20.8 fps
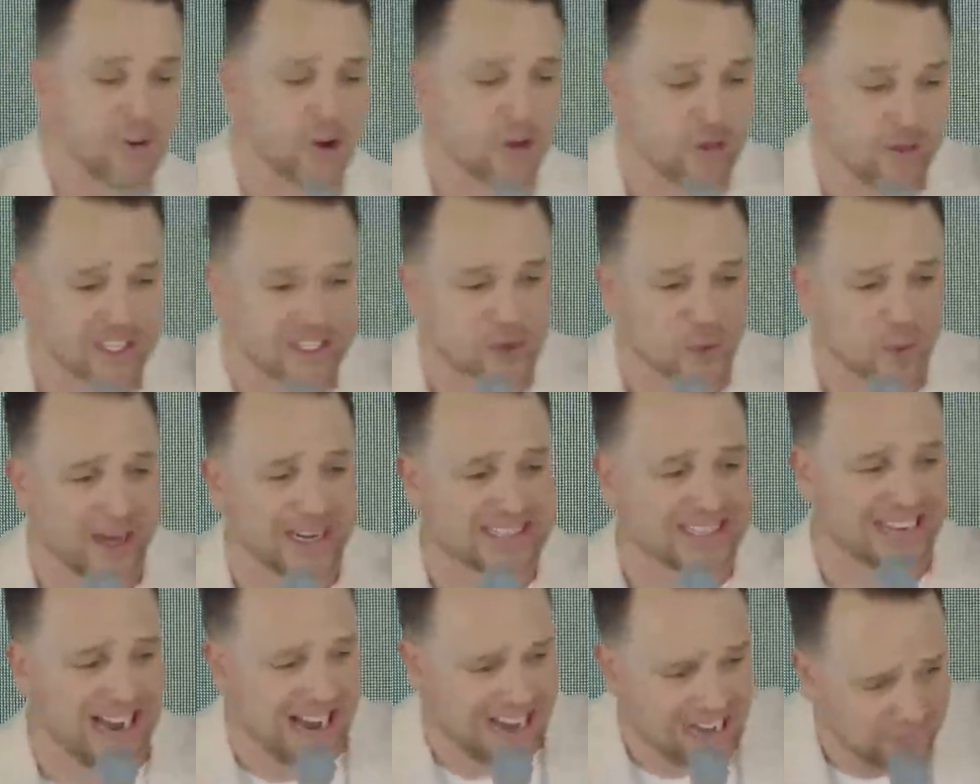For this
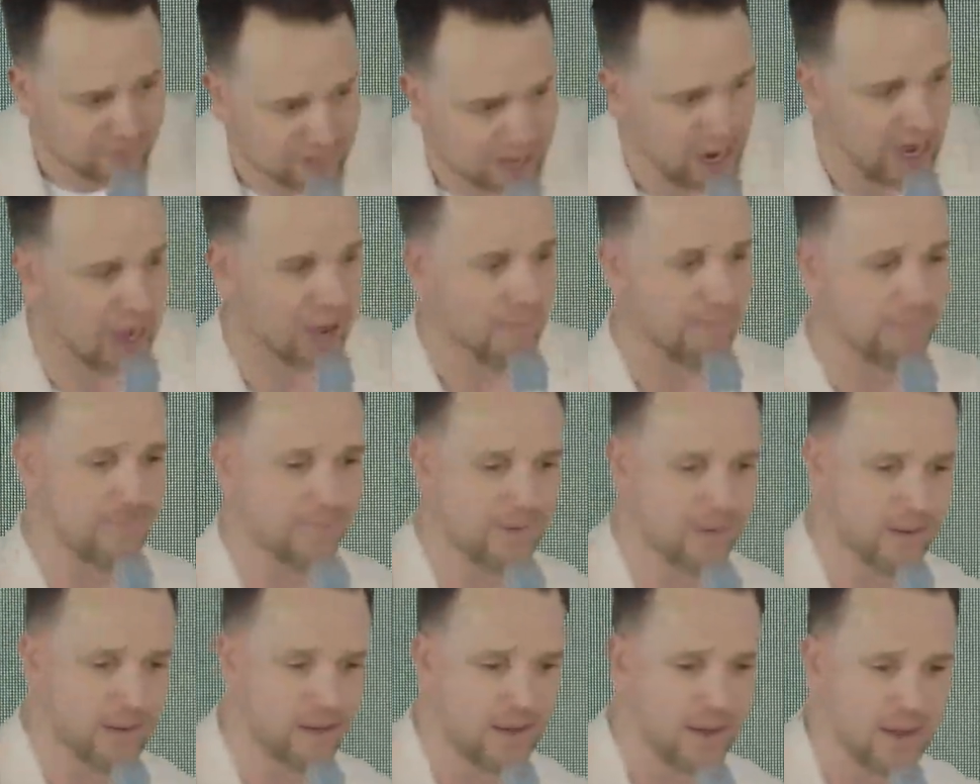reason I have come.
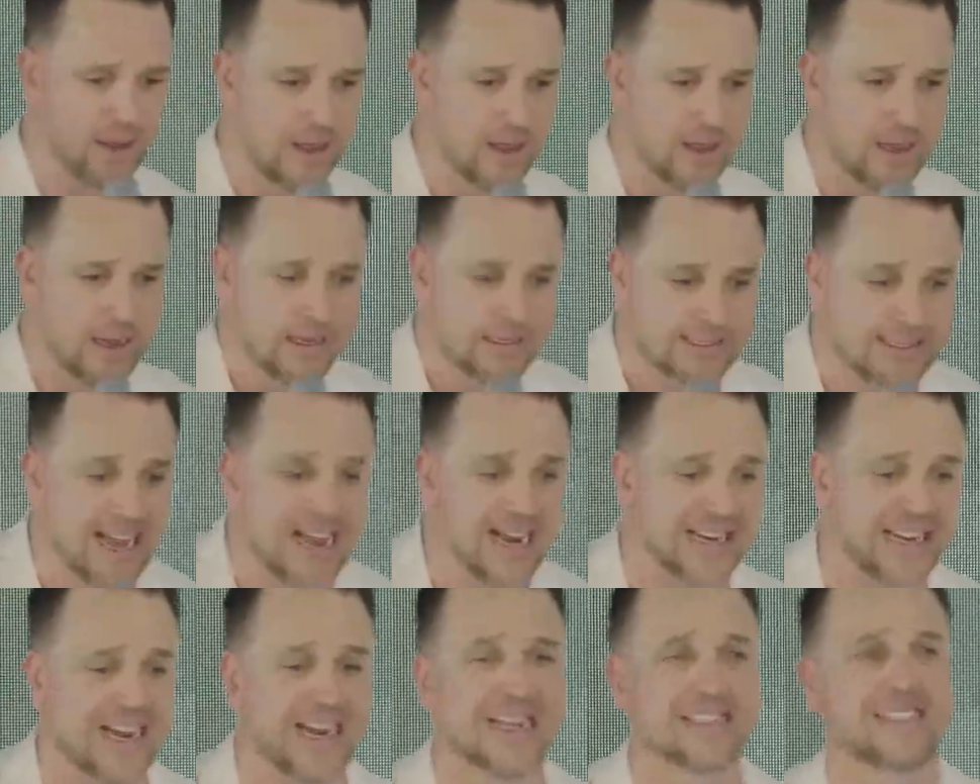
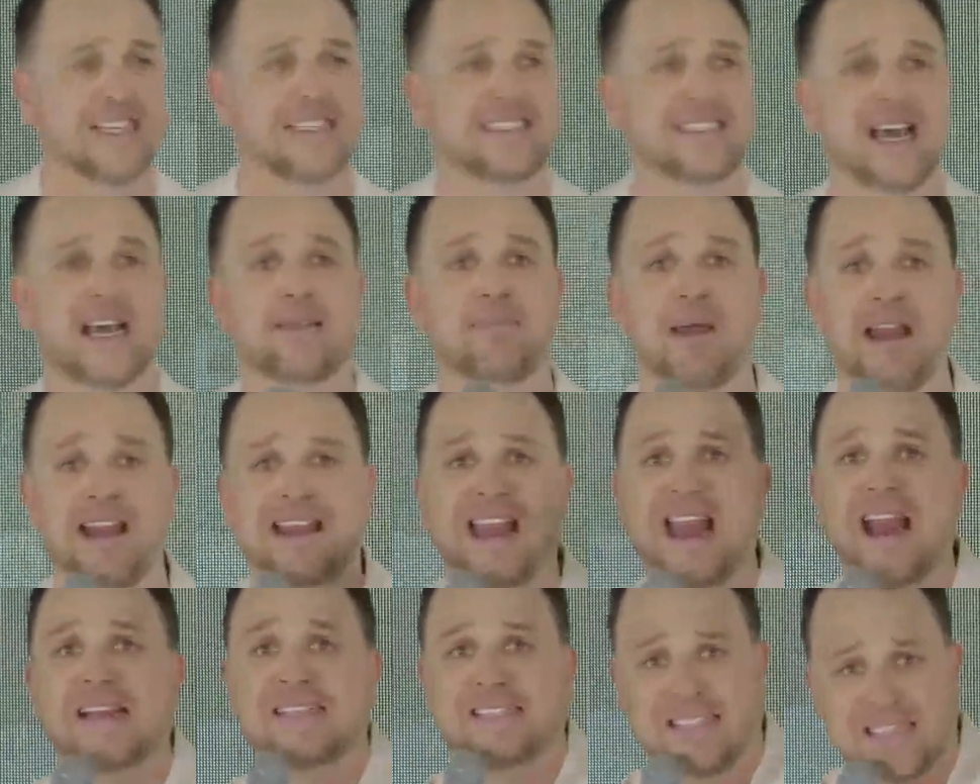Zacchaeus, he said, make
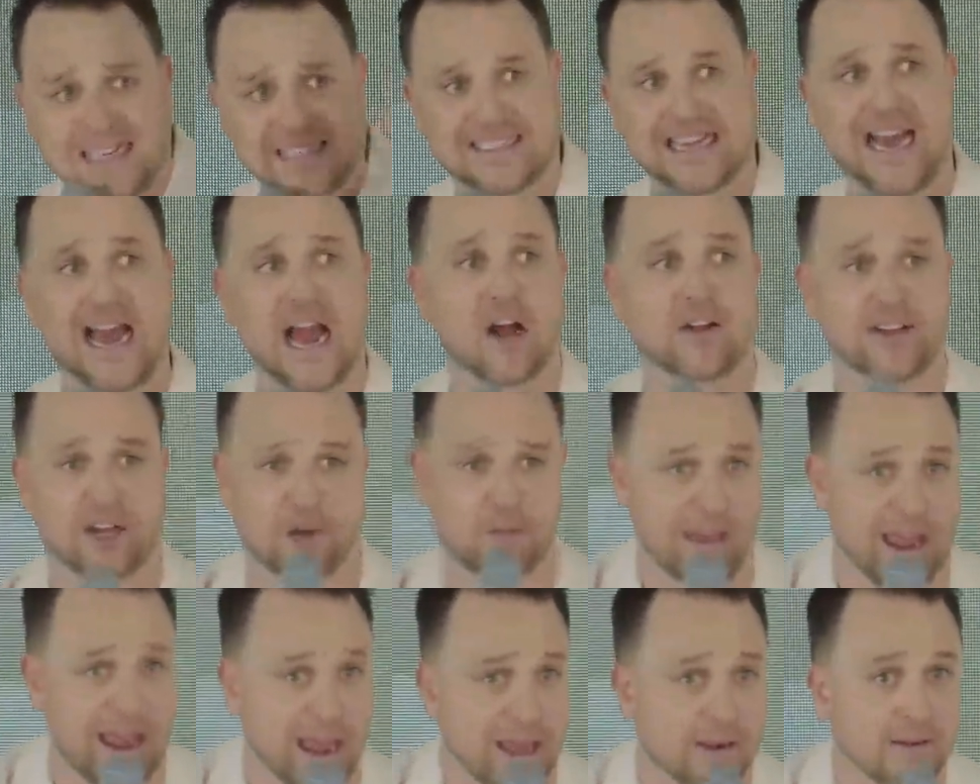haste, get down, little
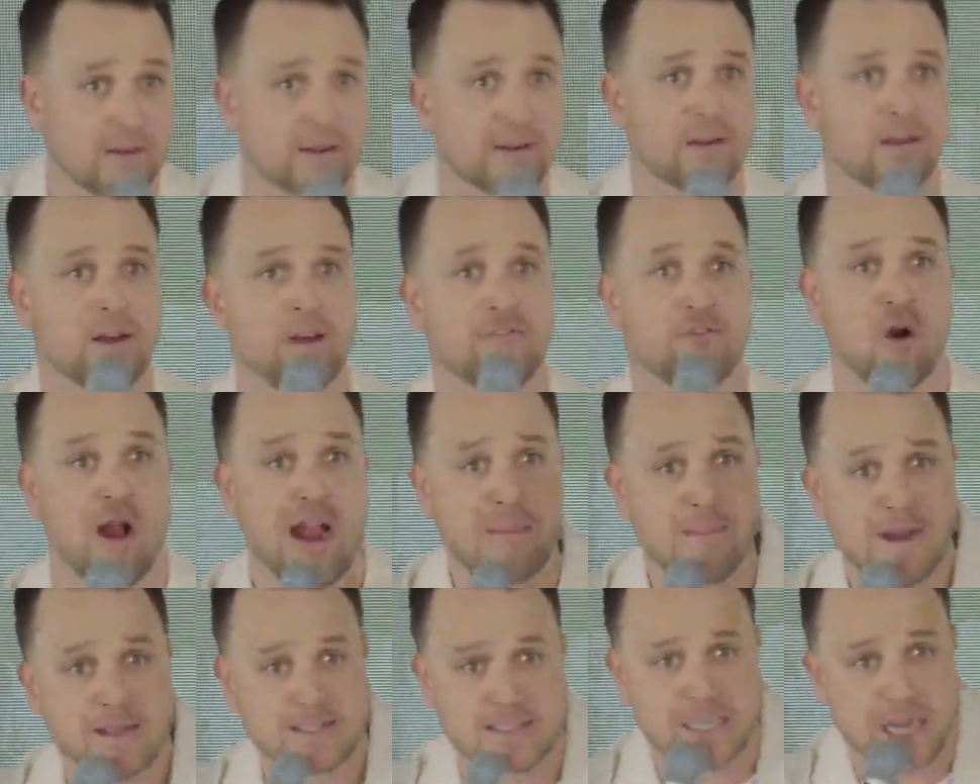man, for I
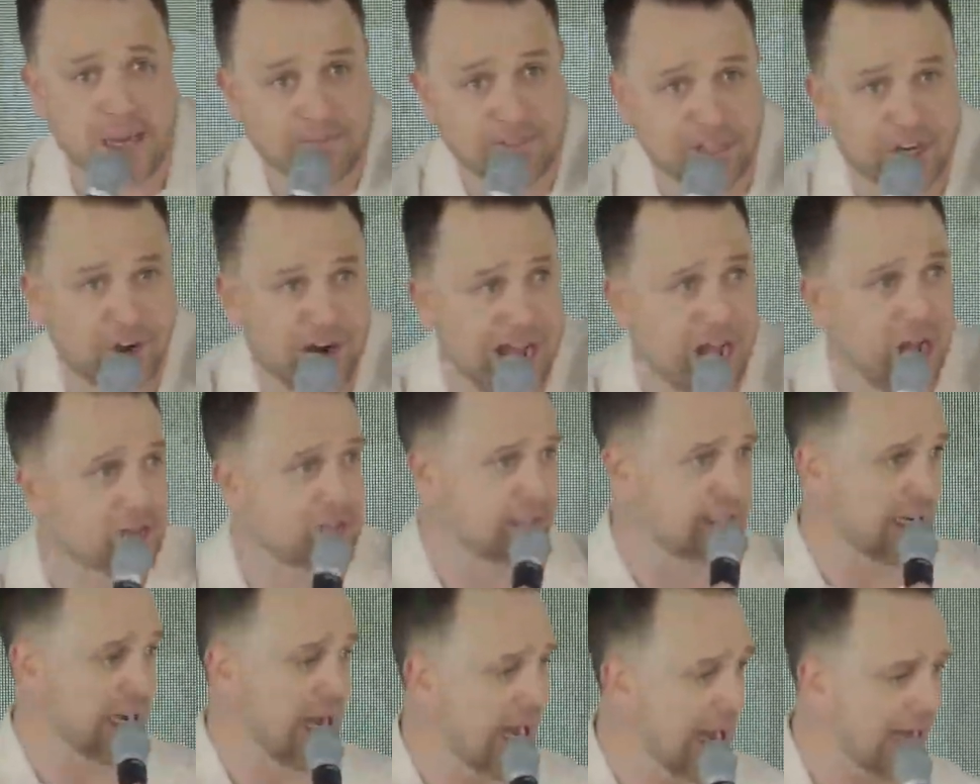must come to your house
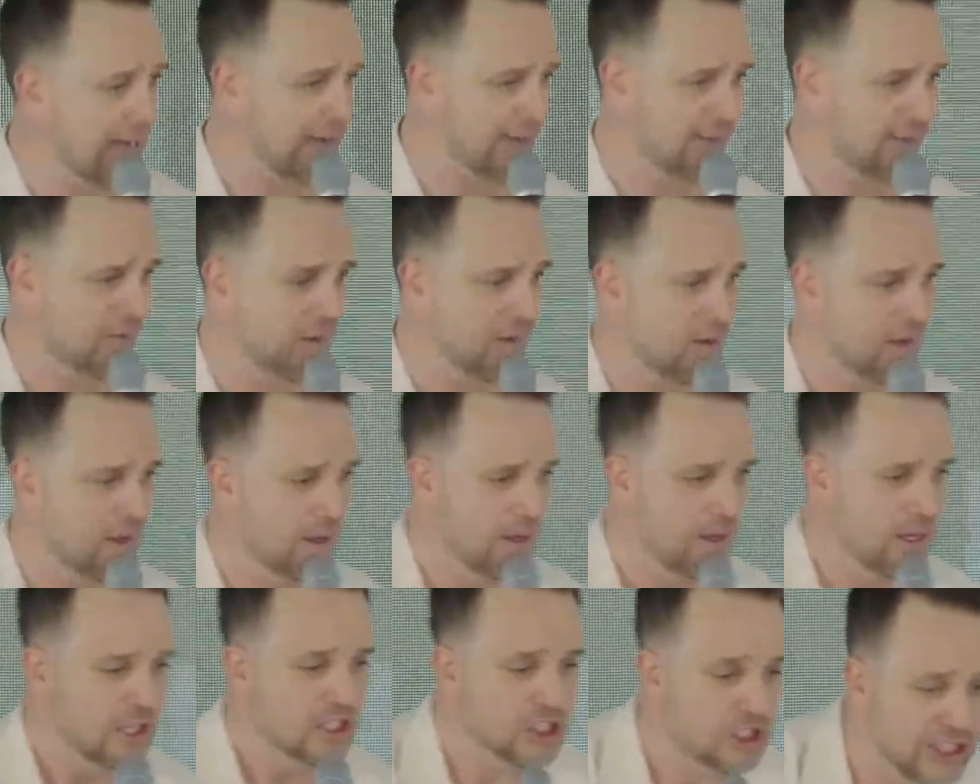tonight.
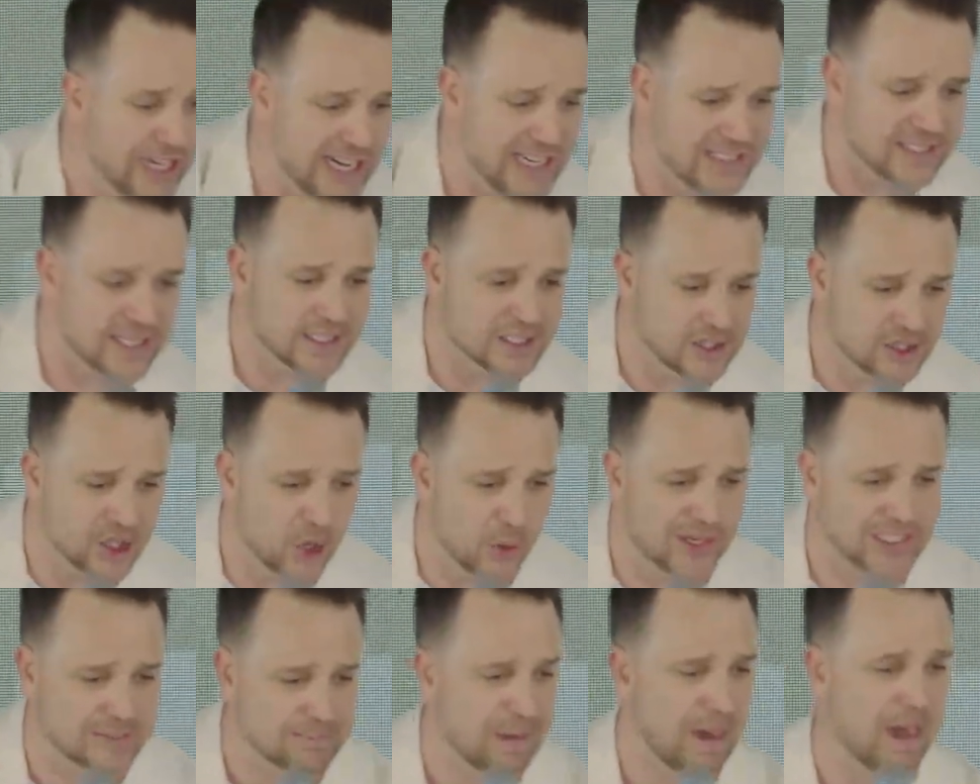Jesus knew
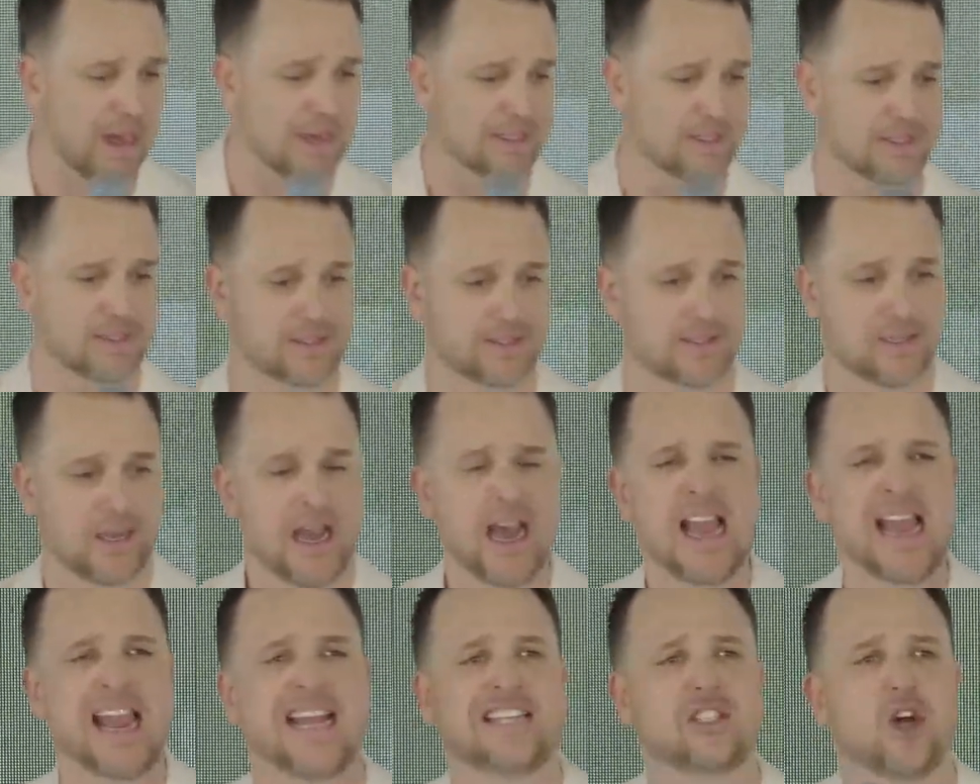his must.
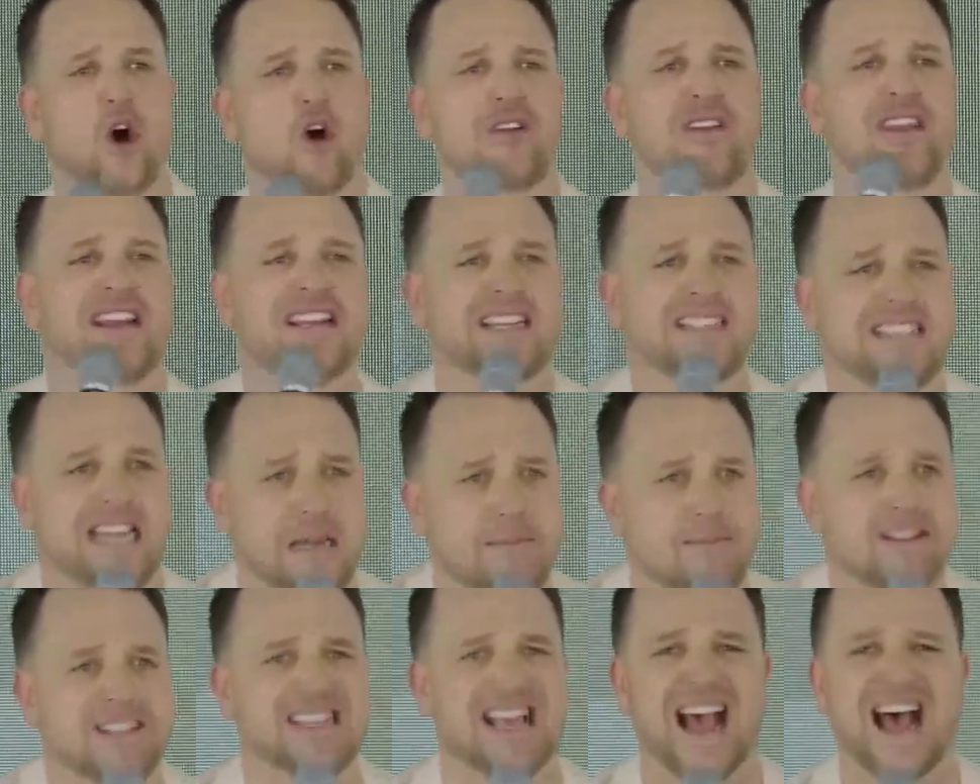He told
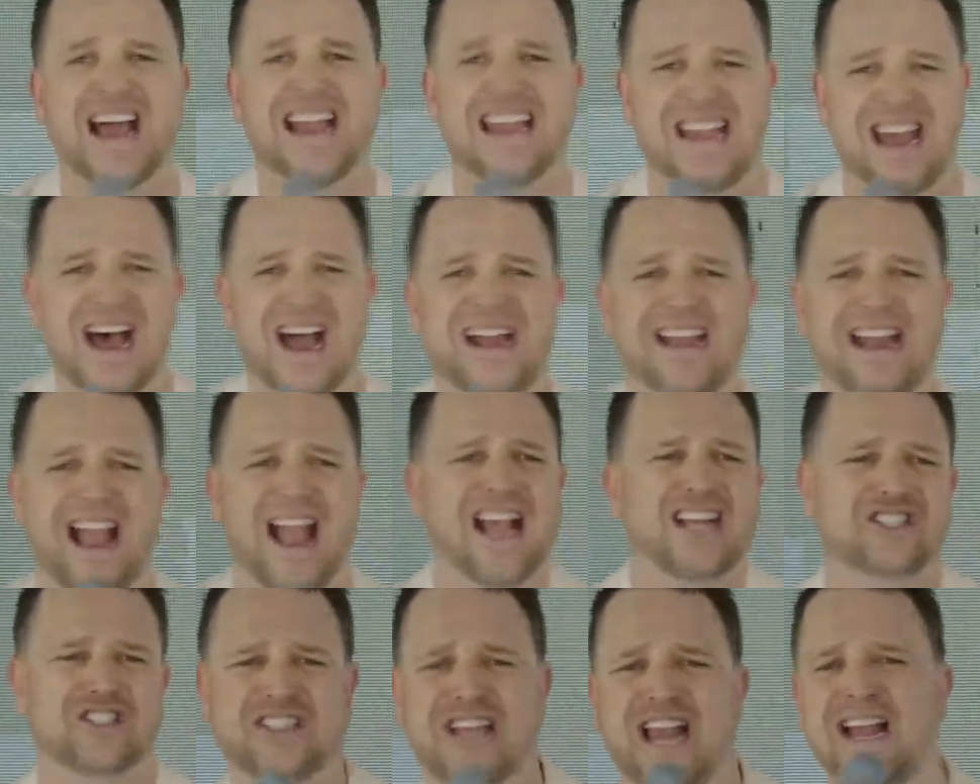Nicodemus at night,
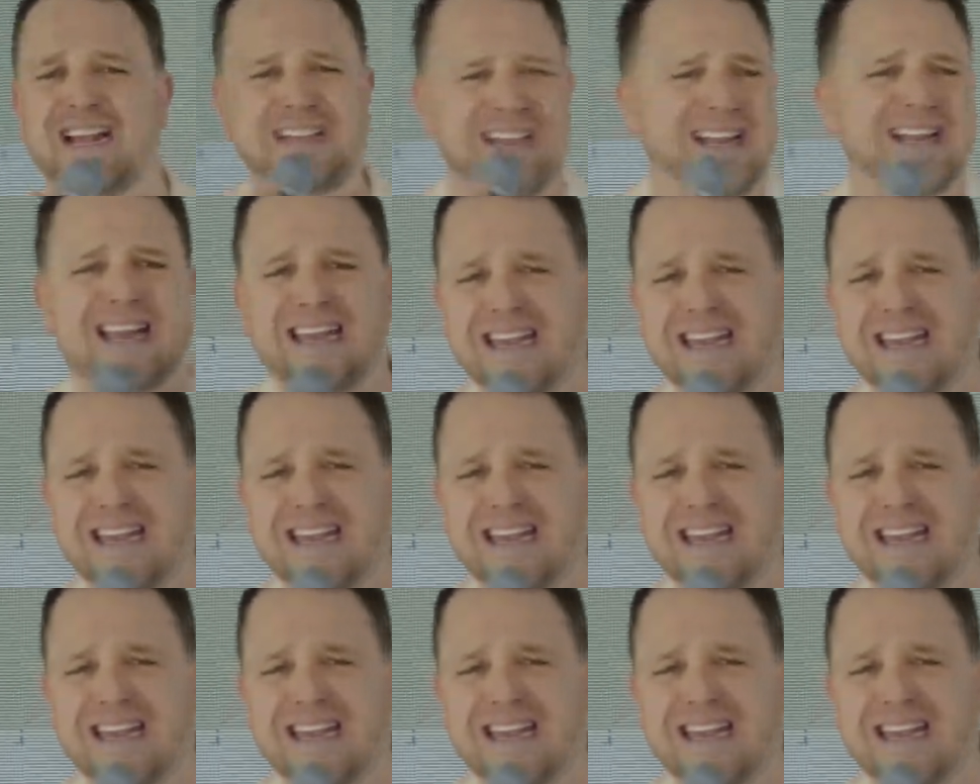hashtag Nick